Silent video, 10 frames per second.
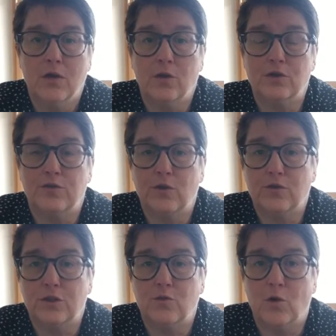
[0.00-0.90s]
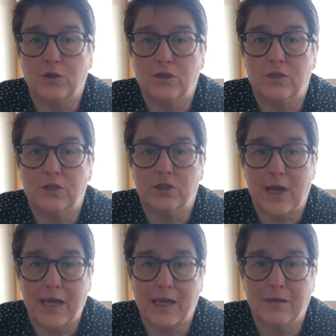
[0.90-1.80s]
those folks who want us to
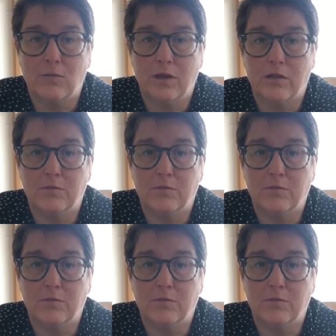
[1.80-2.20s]
check in with